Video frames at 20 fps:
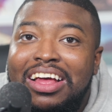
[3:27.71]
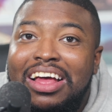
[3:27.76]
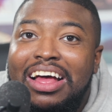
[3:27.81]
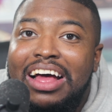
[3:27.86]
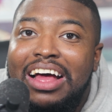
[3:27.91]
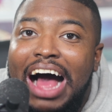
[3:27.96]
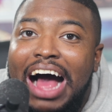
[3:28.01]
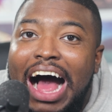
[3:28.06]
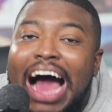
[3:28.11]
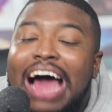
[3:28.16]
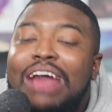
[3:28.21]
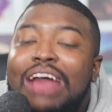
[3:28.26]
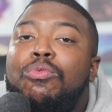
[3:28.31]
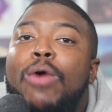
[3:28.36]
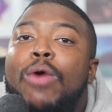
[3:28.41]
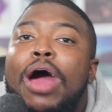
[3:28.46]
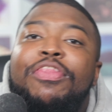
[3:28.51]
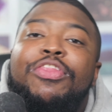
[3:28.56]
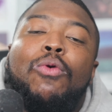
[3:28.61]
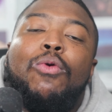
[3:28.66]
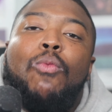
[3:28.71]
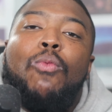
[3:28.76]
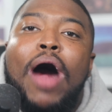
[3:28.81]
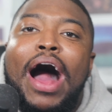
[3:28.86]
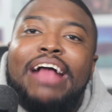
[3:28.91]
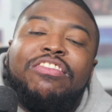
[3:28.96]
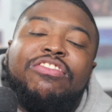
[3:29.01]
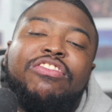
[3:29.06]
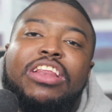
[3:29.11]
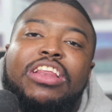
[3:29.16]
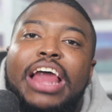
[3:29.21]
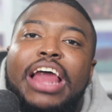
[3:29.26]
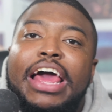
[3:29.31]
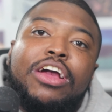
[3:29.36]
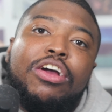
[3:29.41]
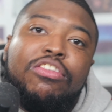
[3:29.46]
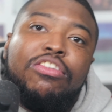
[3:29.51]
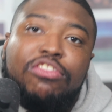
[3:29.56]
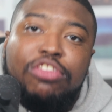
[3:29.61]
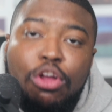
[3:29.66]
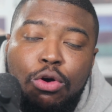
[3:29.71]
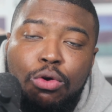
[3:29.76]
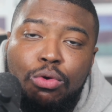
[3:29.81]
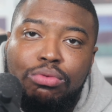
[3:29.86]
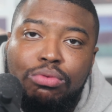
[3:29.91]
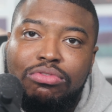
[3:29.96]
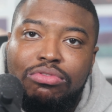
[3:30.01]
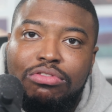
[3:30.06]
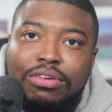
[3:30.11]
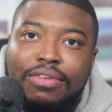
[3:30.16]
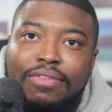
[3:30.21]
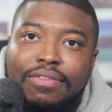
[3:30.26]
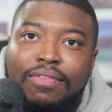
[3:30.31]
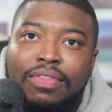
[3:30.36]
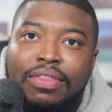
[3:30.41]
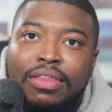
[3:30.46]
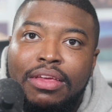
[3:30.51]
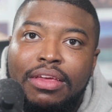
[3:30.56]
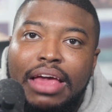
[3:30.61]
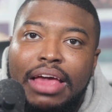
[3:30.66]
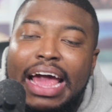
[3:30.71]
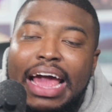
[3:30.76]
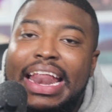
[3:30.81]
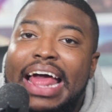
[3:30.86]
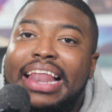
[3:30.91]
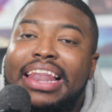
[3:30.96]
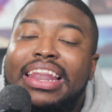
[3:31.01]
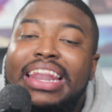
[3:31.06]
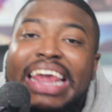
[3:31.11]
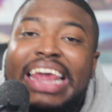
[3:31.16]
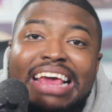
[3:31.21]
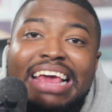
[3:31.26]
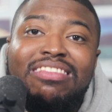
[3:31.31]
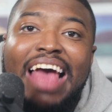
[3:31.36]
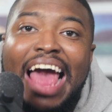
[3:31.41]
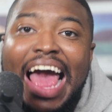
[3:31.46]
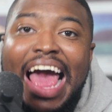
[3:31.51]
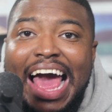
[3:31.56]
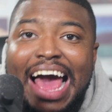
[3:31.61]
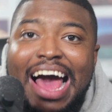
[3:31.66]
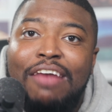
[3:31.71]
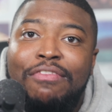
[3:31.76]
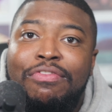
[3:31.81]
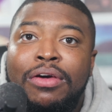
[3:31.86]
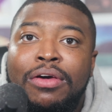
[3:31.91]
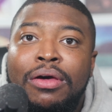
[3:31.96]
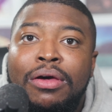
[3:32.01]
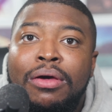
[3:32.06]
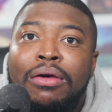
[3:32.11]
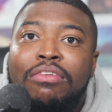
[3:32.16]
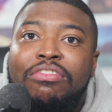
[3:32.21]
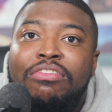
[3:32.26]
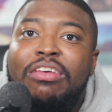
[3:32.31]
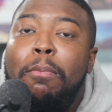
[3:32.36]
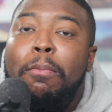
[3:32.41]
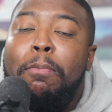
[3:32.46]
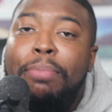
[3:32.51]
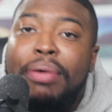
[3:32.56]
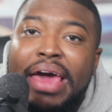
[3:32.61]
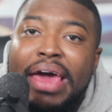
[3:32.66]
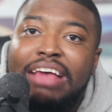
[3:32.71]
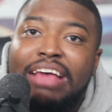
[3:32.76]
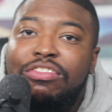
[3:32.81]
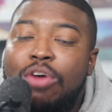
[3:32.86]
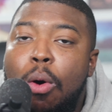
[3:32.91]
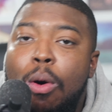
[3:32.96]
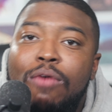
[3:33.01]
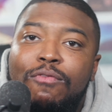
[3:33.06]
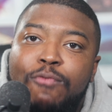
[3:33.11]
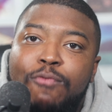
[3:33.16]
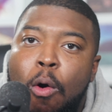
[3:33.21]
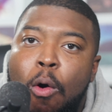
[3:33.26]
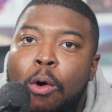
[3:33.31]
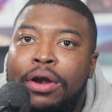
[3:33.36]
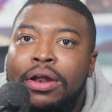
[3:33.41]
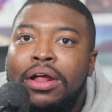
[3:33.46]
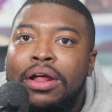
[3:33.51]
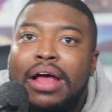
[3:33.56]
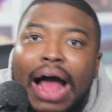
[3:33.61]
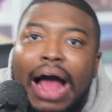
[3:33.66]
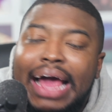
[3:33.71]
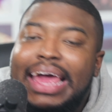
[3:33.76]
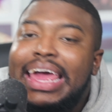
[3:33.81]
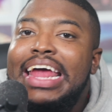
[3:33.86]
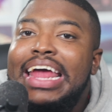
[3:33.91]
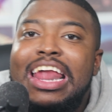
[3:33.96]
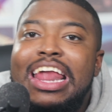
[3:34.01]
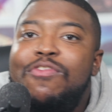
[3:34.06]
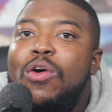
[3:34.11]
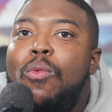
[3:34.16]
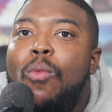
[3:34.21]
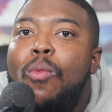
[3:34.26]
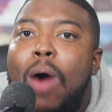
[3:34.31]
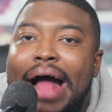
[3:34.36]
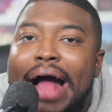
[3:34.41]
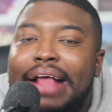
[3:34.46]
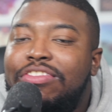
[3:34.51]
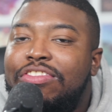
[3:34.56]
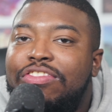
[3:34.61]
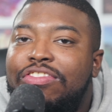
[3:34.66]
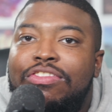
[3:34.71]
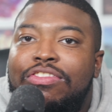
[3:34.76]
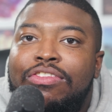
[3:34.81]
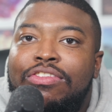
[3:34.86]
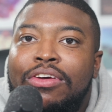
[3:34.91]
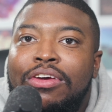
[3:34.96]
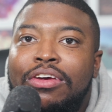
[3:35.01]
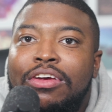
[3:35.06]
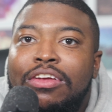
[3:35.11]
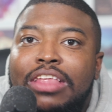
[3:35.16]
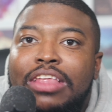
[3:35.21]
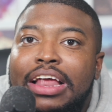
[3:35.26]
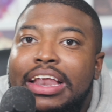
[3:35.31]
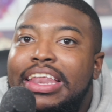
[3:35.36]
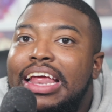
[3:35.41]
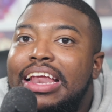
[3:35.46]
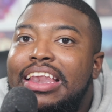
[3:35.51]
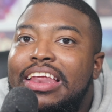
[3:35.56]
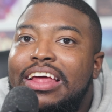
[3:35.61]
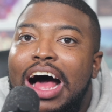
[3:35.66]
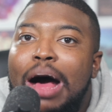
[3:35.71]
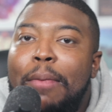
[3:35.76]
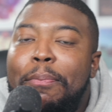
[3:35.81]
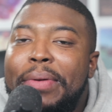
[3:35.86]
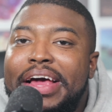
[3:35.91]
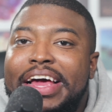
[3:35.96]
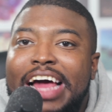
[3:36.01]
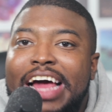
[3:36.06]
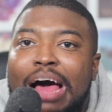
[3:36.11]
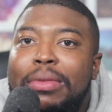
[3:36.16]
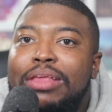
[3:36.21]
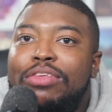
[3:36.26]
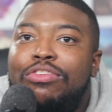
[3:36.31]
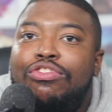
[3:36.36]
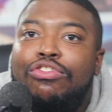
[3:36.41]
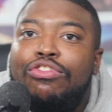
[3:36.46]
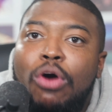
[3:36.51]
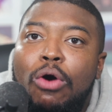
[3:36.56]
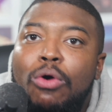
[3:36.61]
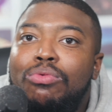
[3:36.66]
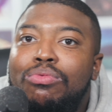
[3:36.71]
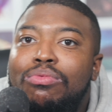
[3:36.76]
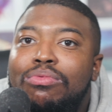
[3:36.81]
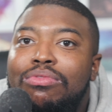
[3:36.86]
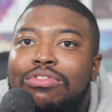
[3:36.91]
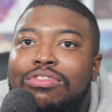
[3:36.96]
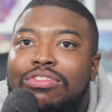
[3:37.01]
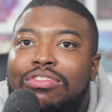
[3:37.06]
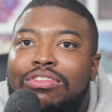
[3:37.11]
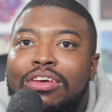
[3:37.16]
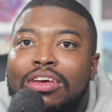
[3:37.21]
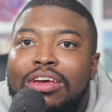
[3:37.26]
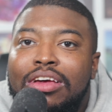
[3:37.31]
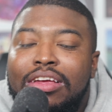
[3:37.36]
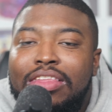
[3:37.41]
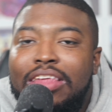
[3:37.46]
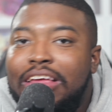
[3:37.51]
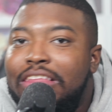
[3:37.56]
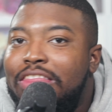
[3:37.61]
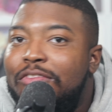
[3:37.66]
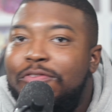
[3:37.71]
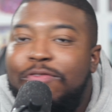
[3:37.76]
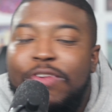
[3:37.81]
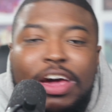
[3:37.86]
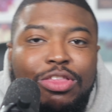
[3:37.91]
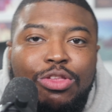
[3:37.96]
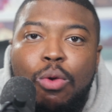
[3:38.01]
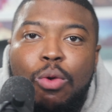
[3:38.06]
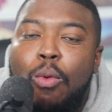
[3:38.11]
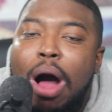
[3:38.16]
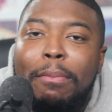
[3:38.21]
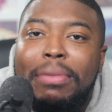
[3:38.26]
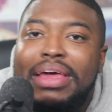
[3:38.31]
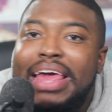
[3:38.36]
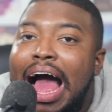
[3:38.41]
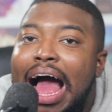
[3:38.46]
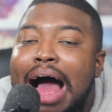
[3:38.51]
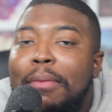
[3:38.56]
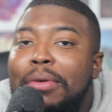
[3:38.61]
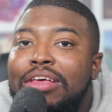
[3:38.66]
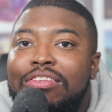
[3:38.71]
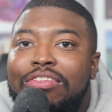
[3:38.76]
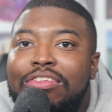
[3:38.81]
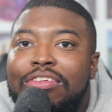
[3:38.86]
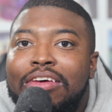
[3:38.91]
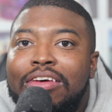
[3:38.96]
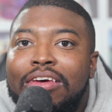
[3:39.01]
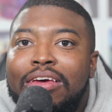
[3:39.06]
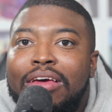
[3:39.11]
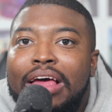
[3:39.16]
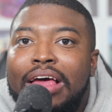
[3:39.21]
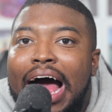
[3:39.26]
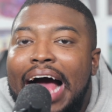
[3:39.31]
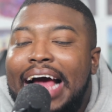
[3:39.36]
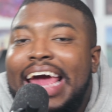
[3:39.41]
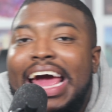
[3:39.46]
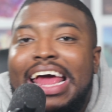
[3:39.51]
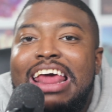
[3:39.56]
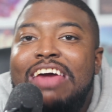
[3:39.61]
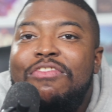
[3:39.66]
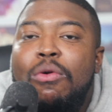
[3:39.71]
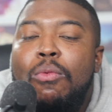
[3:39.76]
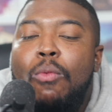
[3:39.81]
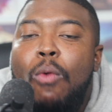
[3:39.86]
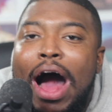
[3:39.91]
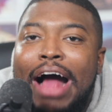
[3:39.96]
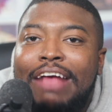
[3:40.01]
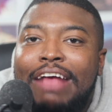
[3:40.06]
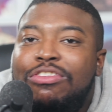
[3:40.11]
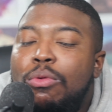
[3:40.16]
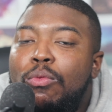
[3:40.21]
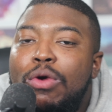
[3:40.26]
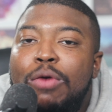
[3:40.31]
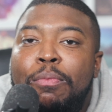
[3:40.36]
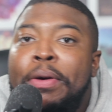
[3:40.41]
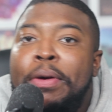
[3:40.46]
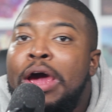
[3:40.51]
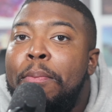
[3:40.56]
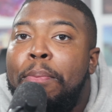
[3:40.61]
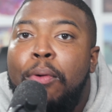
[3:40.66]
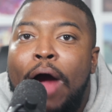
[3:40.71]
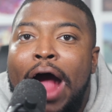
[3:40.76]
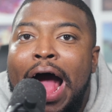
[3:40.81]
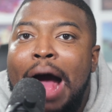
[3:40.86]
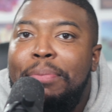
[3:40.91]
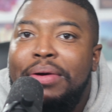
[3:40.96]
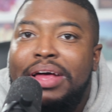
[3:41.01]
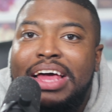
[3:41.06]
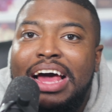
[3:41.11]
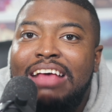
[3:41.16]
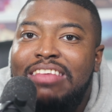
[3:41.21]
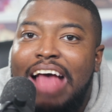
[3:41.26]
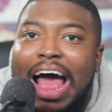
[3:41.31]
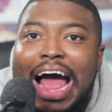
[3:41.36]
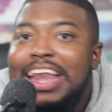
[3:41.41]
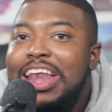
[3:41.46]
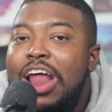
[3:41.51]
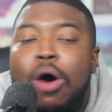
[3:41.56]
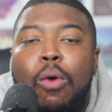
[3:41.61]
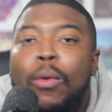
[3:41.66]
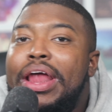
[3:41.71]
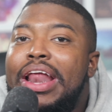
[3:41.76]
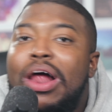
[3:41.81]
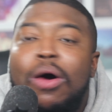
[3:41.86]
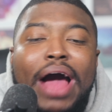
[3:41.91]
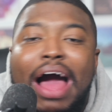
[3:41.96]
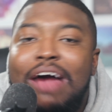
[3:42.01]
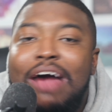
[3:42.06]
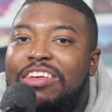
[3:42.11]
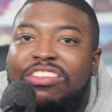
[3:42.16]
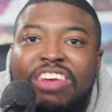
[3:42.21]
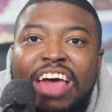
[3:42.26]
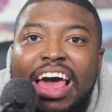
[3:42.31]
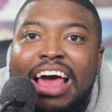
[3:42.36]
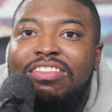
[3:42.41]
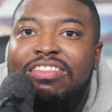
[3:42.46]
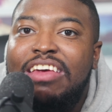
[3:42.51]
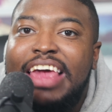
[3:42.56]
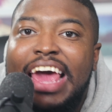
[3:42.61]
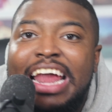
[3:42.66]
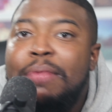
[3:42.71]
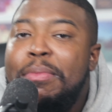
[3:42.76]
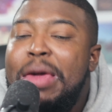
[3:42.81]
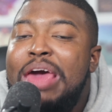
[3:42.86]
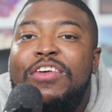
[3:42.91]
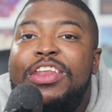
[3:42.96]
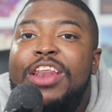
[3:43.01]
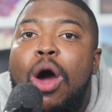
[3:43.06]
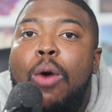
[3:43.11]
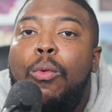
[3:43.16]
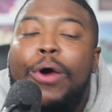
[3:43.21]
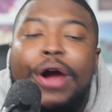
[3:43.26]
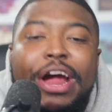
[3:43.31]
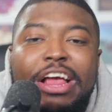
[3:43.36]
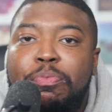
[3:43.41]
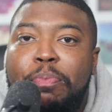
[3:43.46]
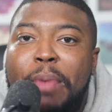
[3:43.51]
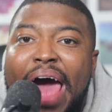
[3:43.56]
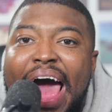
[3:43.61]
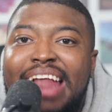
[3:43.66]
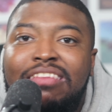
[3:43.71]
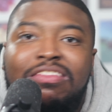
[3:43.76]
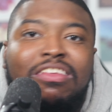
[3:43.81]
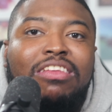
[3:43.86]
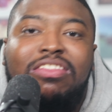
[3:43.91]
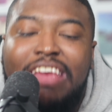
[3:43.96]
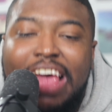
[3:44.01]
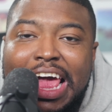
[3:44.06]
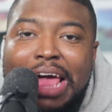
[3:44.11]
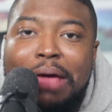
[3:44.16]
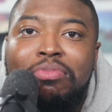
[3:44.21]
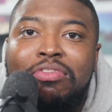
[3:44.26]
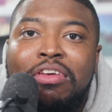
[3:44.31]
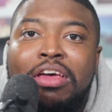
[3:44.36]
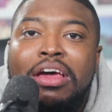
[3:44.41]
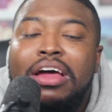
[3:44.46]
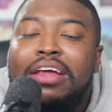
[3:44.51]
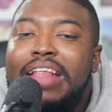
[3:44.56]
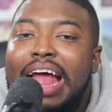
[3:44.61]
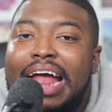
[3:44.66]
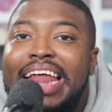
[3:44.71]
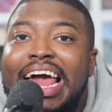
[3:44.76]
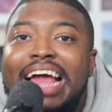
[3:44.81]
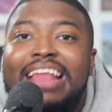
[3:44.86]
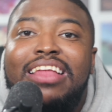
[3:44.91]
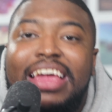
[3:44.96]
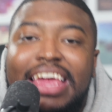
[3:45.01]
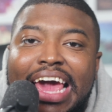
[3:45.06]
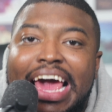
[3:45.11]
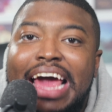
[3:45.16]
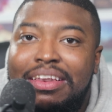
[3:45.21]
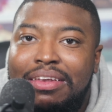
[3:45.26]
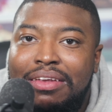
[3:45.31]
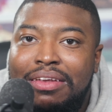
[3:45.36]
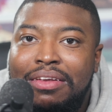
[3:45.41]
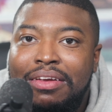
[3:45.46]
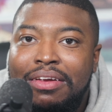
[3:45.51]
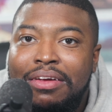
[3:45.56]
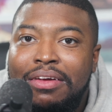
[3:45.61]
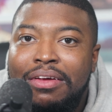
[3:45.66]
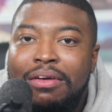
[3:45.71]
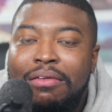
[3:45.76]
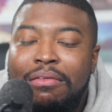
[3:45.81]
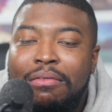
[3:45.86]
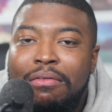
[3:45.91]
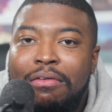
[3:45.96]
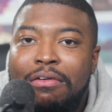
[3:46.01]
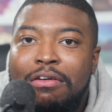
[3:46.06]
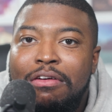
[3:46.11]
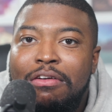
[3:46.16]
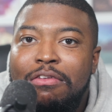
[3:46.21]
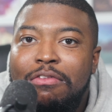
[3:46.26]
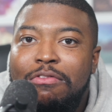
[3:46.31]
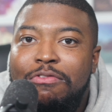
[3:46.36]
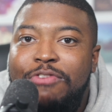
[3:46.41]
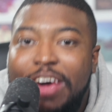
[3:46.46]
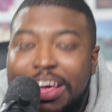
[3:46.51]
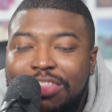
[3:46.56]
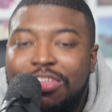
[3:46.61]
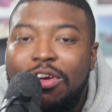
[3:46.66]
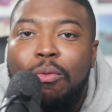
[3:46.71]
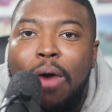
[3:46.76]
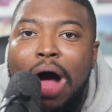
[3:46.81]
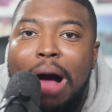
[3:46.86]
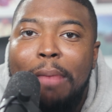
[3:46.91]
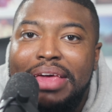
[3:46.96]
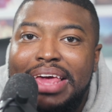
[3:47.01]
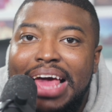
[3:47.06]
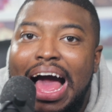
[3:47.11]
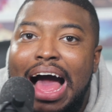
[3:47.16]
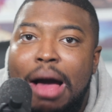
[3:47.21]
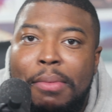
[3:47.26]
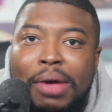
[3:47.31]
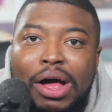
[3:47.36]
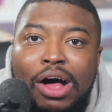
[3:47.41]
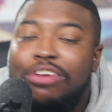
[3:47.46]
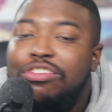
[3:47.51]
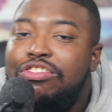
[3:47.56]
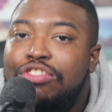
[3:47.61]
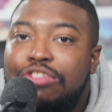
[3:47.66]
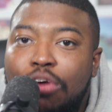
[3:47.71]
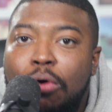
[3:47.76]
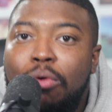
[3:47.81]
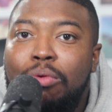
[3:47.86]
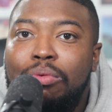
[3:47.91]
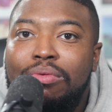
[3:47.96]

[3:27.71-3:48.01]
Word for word: I'd rather watch the Lakers lose and at least have some picks going forward. I can't even watch the the, the up and coming scoots, the, the Victor Wembanyamas I can't even watch him with pure pride because I know we don't have a chance to get him, even though we're as bad as the teams that need to get Victor Wembanyama or Scoot.